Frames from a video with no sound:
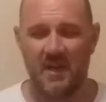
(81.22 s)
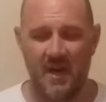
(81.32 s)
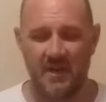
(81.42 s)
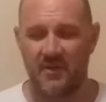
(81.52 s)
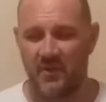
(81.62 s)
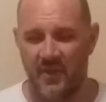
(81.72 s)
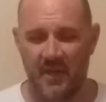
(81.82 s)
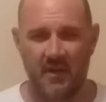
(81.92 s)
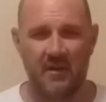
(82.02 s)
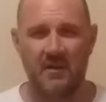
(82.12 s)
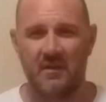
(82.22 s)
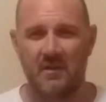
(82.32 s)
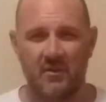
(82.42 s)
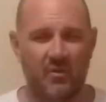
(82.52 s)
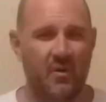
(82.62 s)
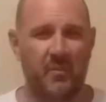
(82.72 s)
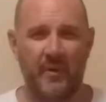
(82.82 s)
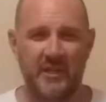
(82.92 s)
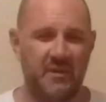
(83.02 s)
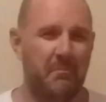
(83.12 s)
under their
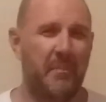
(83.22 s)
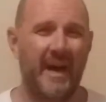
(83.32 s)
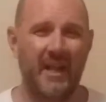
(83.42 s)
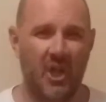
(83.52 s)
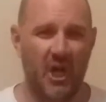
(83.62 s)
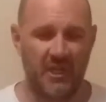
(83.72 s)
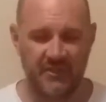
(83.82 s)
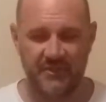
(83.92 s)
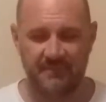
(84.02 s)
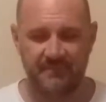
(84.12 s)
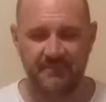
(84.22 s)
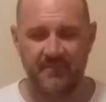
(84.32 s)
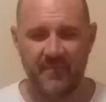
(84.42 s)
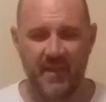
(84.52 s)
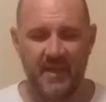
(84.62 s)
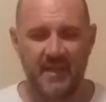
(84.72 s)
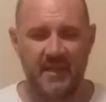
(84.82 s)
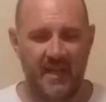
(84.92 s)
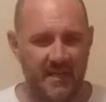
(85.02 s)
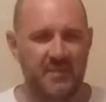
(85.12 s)
corporation bylaws.
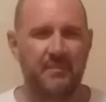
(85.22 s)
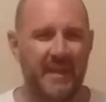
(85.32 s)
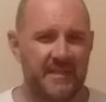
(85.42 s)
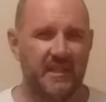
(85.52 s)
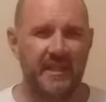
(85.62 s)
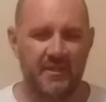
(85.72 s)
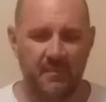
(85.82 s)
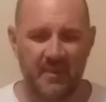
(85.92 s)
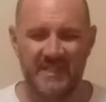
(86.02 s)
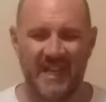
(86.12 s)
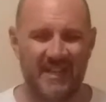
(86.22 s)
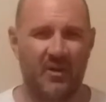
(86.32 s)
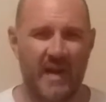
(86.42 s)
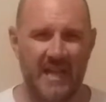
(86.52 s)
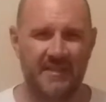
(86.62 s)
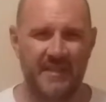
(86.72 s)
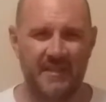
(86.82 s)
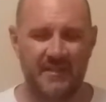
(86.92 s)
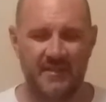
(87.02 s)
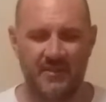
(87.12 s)
And it's basically to protect their
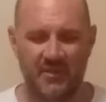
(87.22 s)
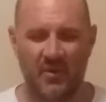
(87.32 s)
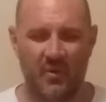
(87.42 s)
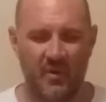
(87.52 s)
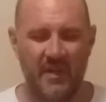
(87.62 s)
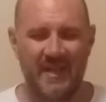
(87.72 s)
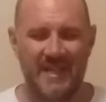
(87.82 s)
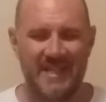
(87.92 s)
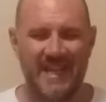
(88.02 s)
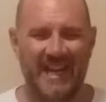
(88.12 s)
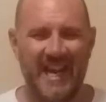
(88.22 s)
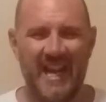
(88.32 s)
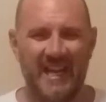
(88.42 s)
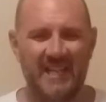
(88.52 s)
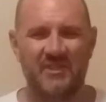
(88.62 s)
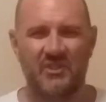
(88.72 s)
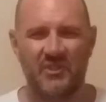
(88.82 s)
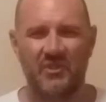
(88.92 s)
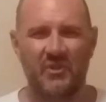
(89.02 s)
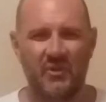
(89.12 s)
assets. So they can't get
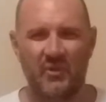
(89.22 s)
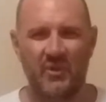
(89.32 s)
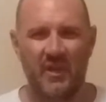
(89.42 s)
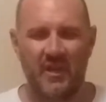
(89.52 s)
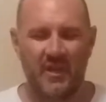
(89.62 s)
sued